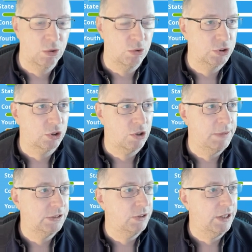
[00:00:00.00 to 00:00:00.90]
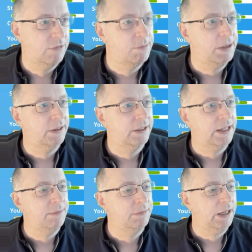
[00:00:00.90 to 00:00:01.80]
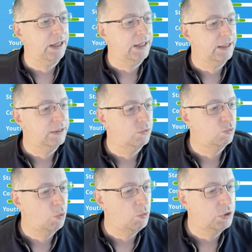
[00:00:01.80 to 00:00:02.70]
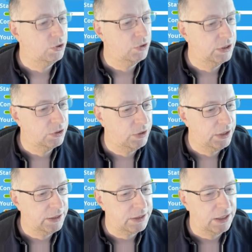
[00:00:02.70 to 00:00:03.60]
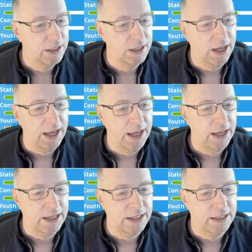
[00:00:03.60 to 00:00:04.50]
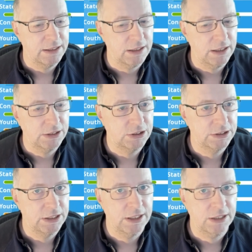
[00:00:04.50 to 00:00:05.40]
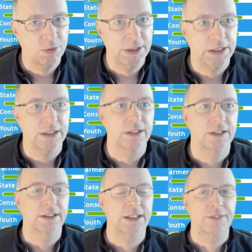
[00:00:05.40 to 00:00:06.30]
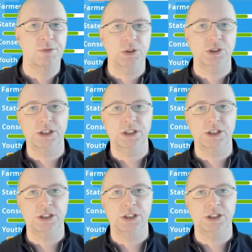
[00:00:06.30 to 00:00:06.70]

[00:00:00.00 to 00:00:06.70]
thoughts or comments you have about the game and what we're doing to it. And I should see you next week. Thank you for